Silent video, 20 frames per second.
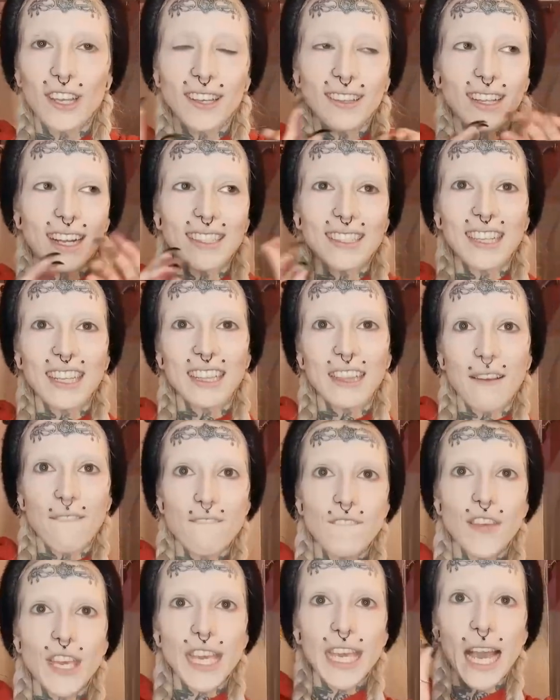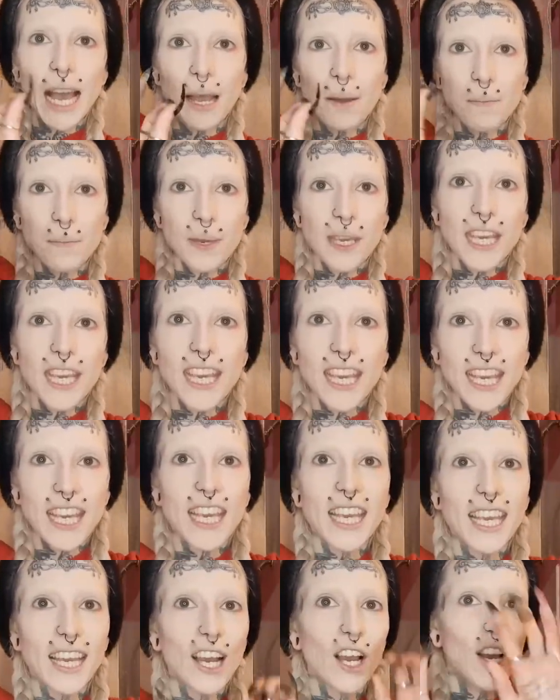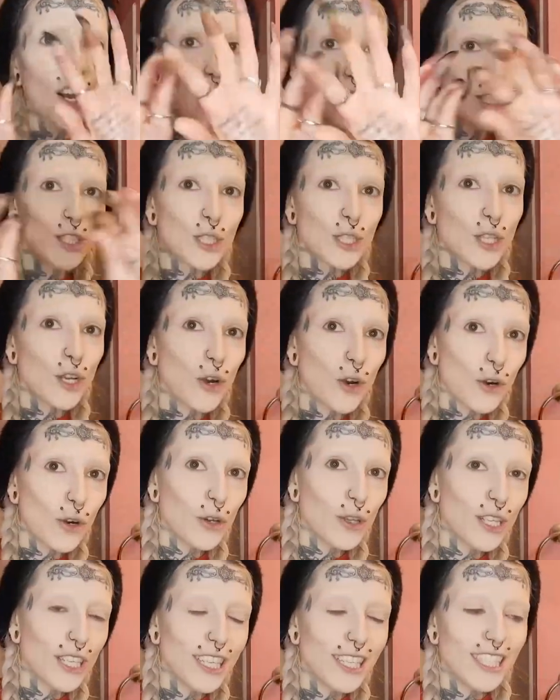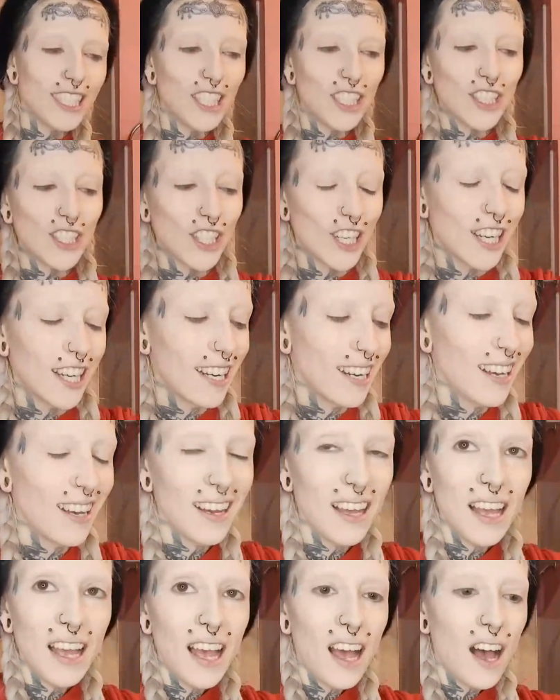Like that's like the VIP early edition.